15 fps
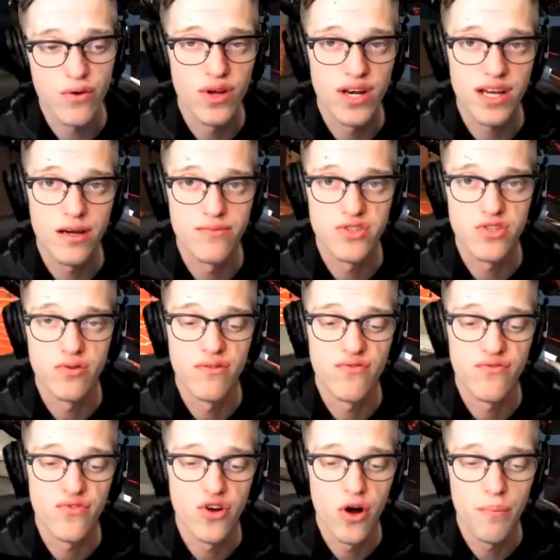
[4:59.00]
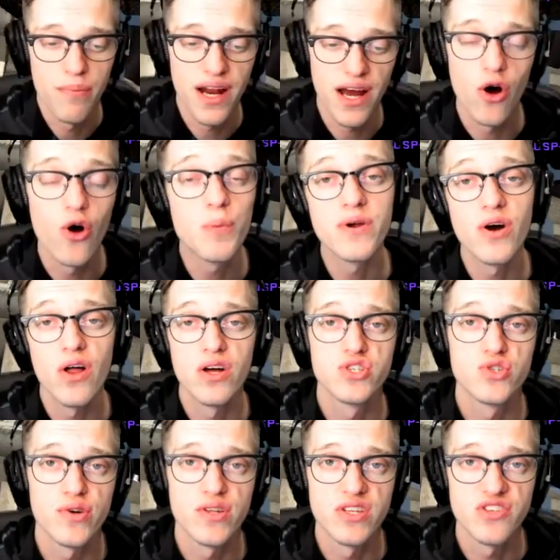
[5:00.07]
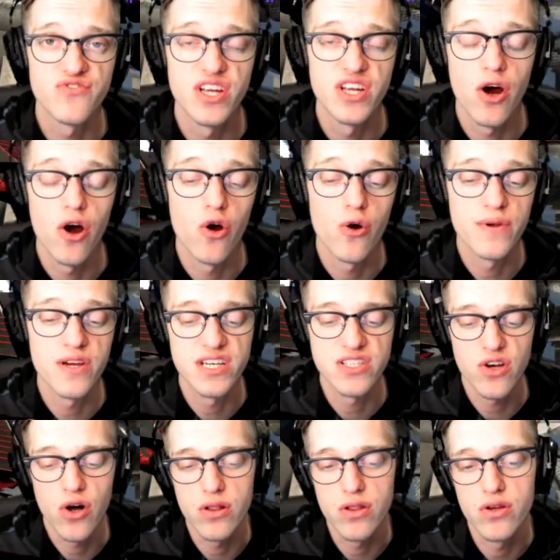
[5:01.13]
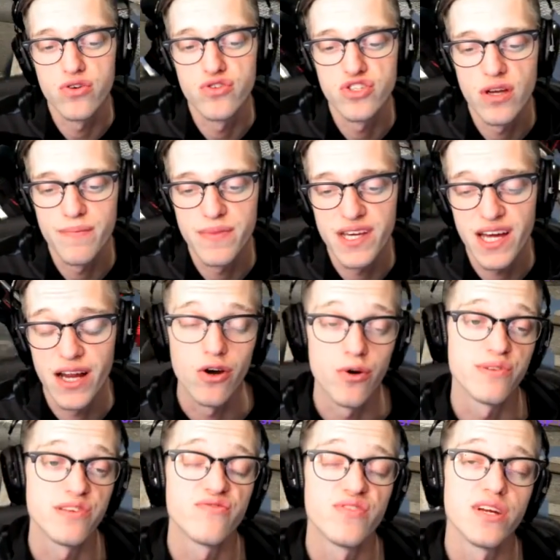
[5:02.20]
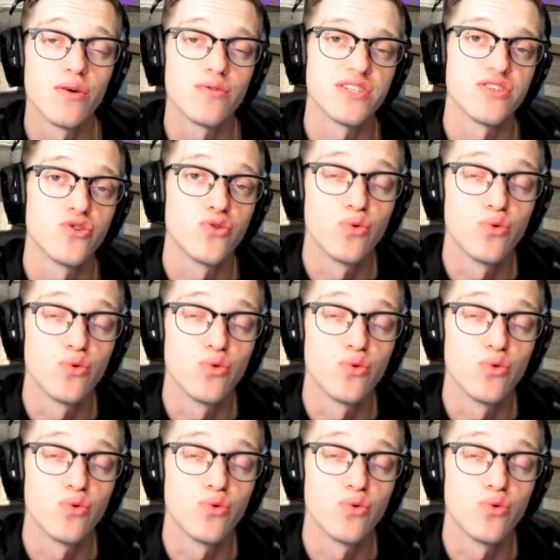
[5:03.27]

it comes to Inferno. But I hope you all enjoyed this video. I hope you guys all learned something, and I hope this video wasn't too